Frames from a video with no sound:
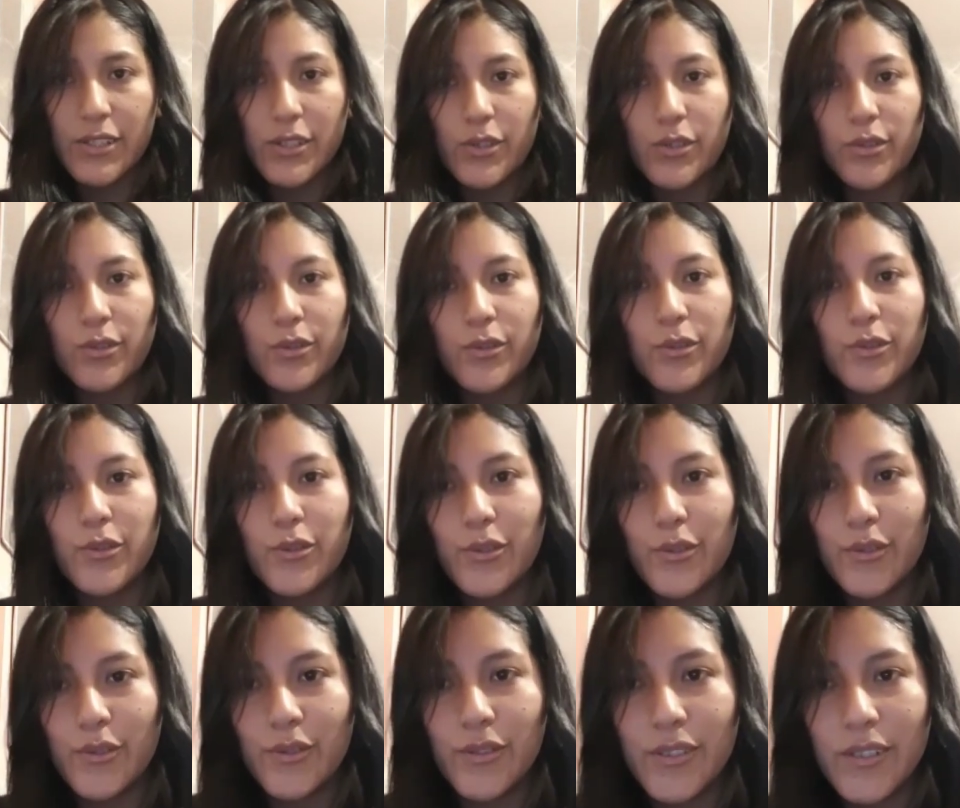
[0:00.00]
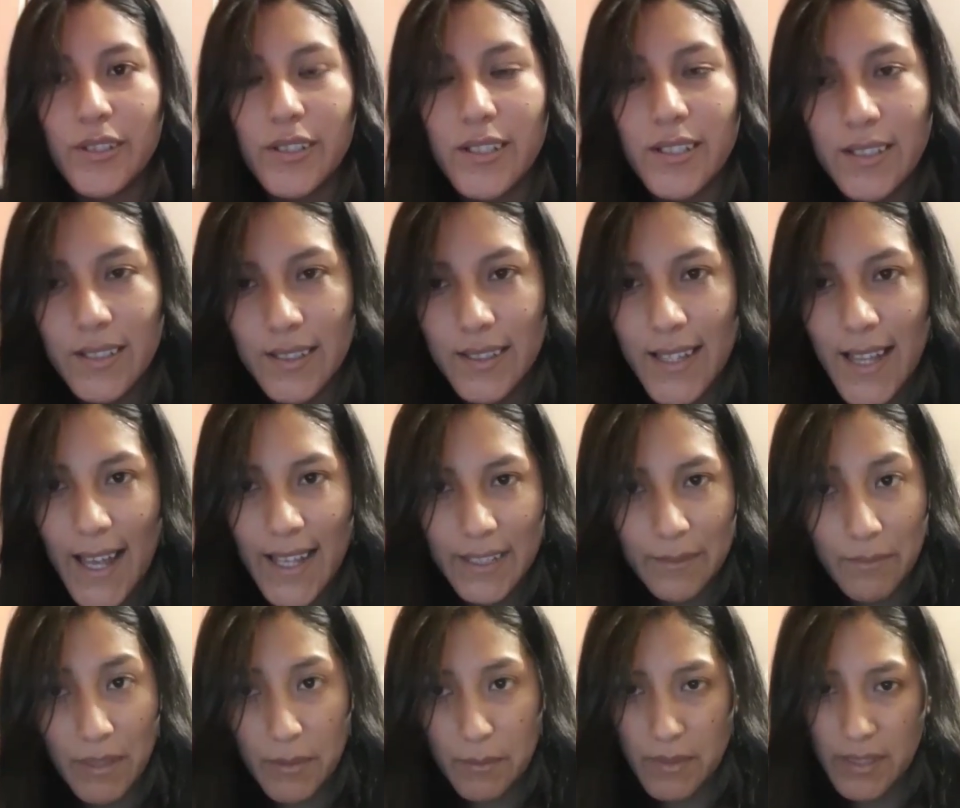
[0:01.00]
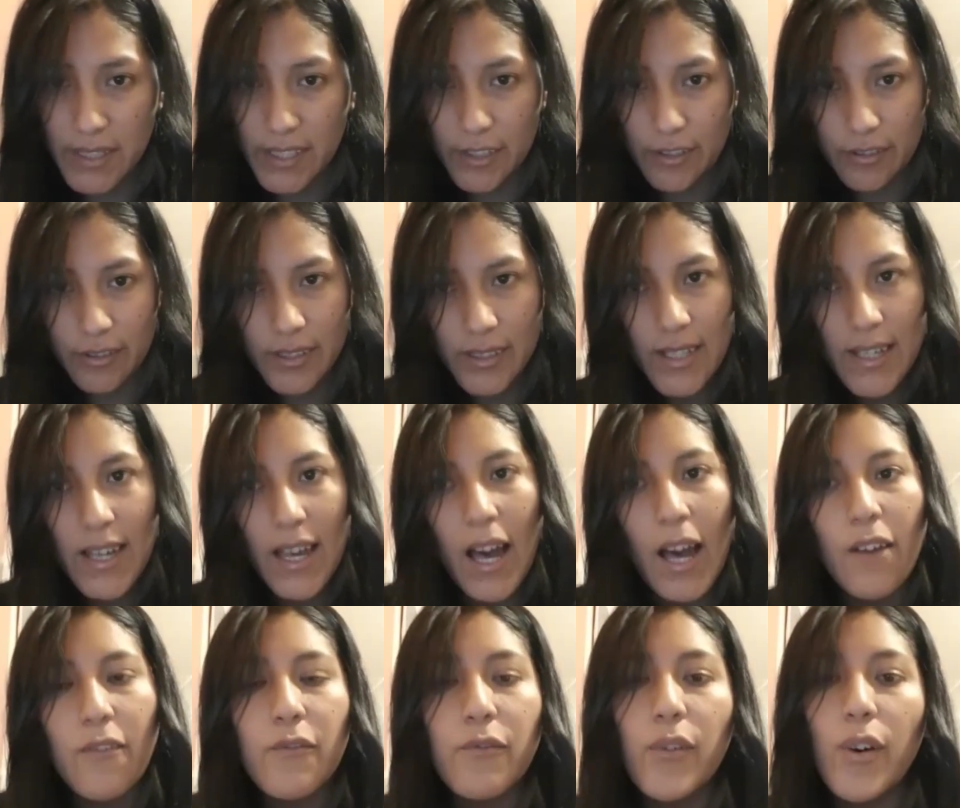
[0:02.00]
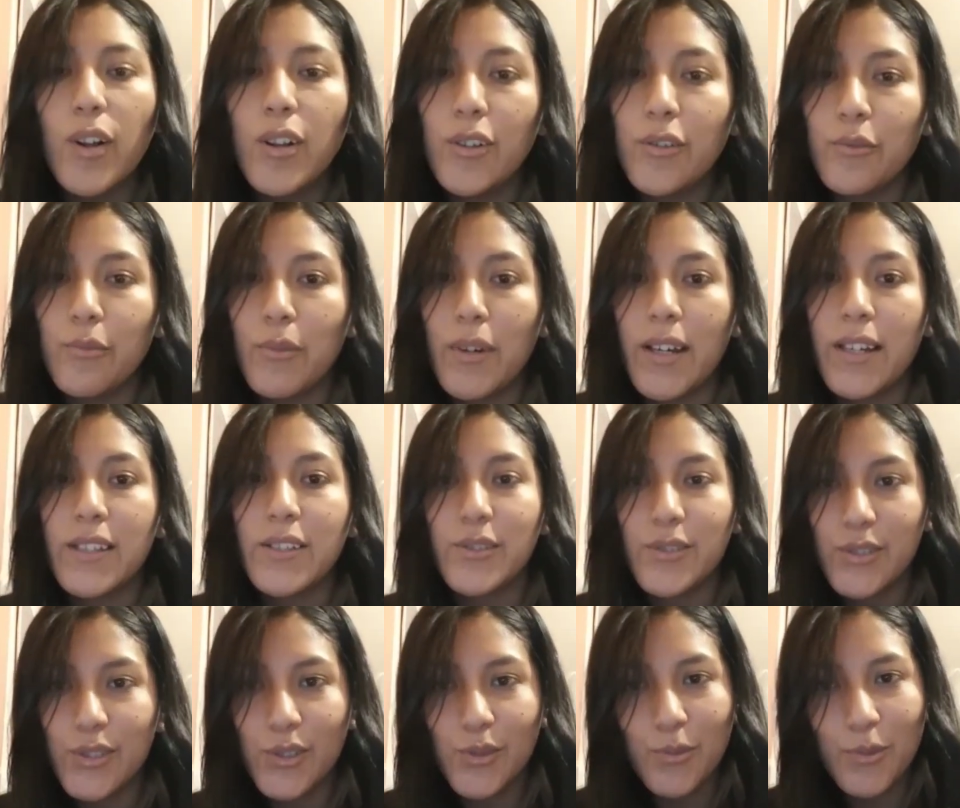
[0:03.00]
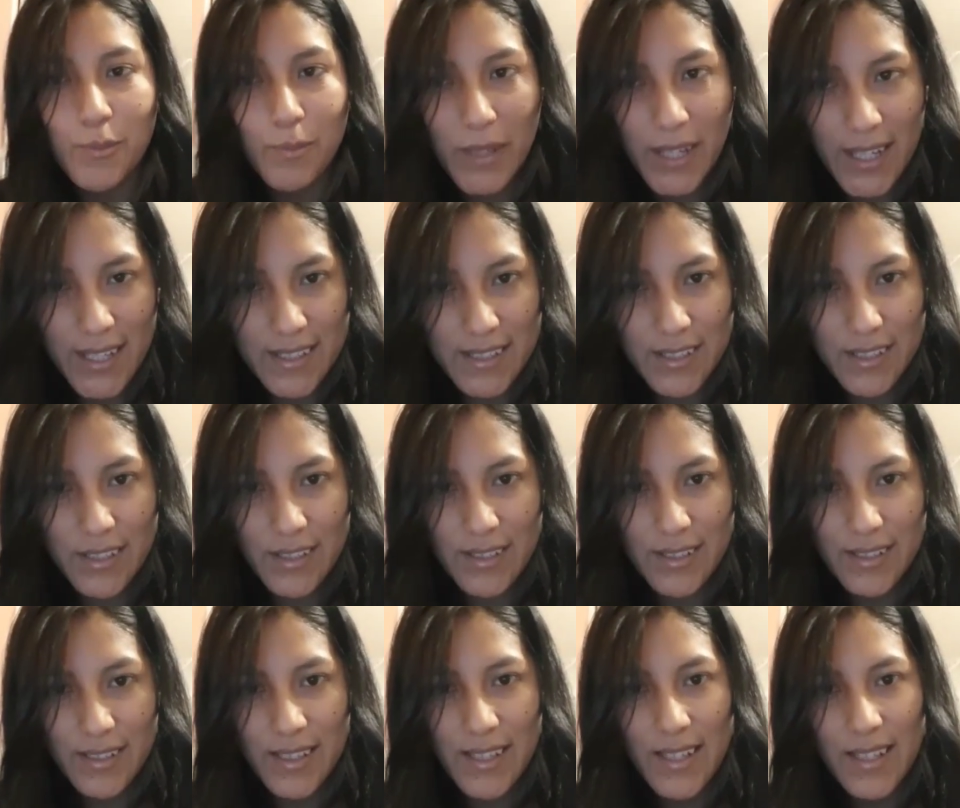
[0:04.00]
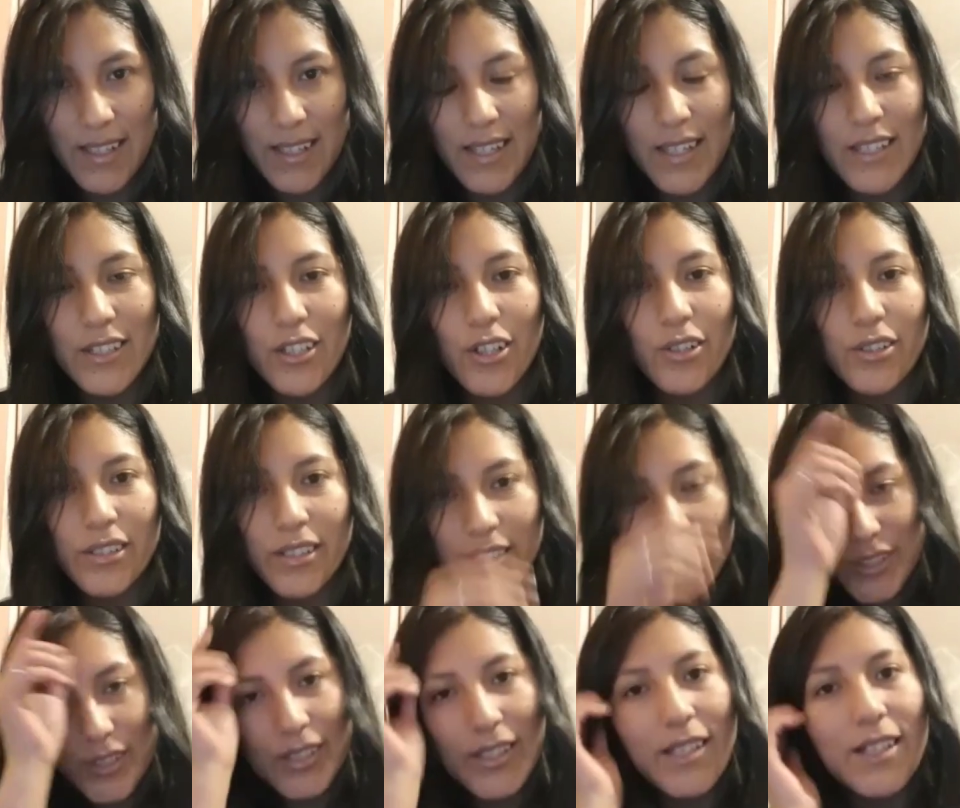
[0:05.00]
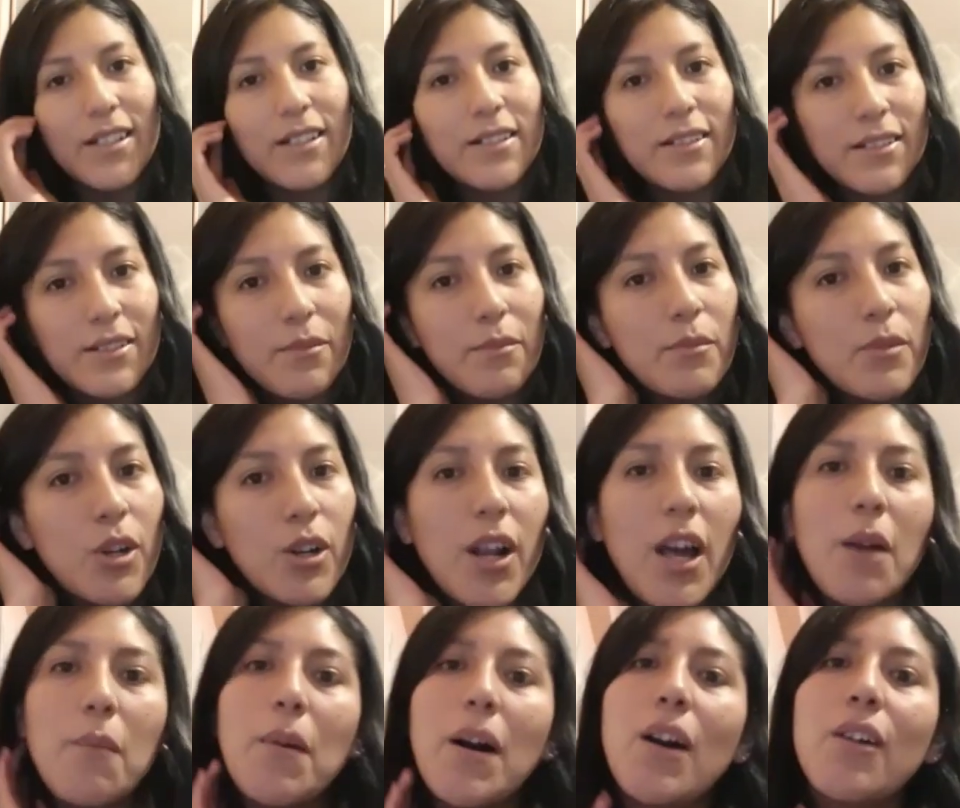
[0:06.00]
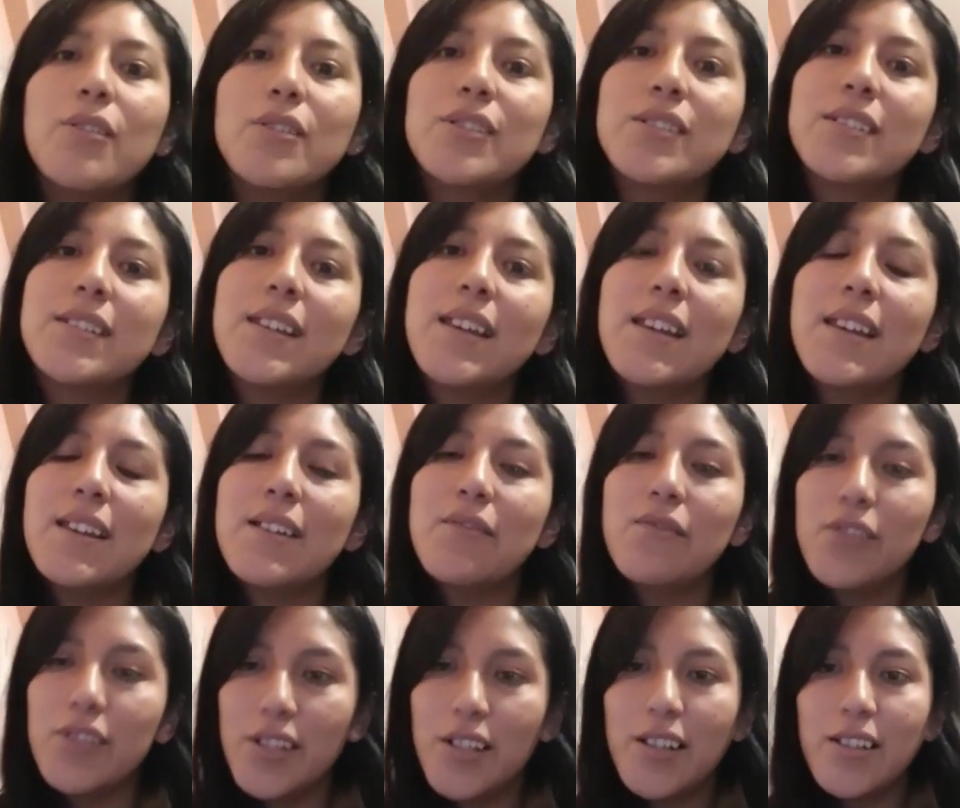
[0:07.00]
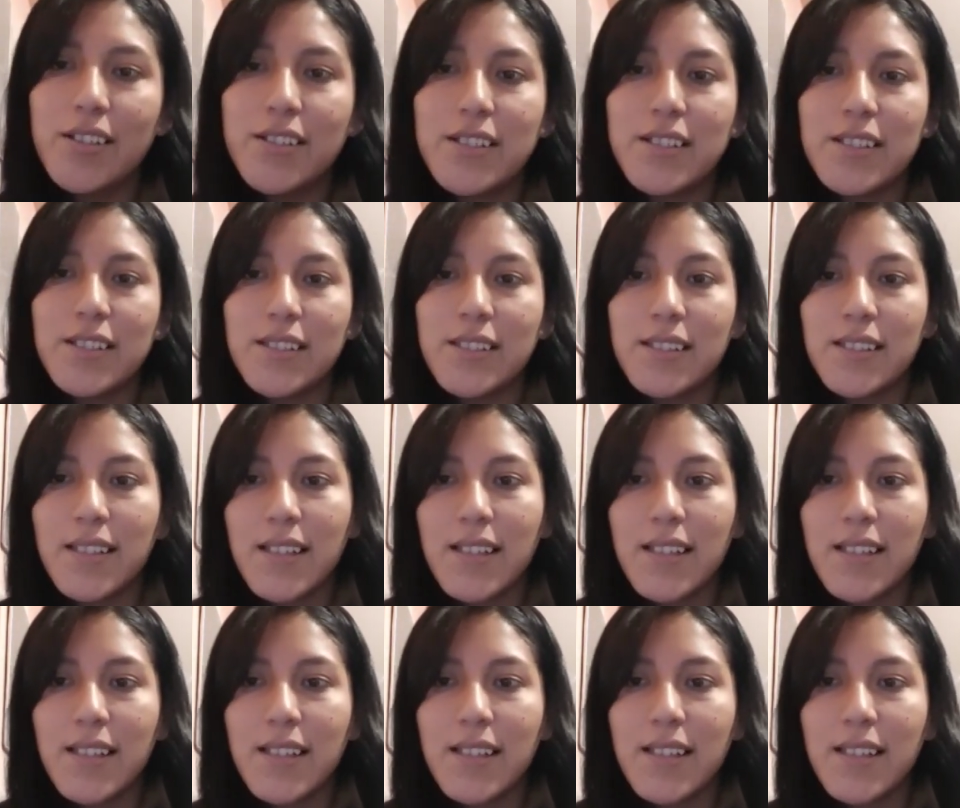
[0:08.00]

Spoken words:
to like my video and follow my YouTube page in order to learn more about phonology.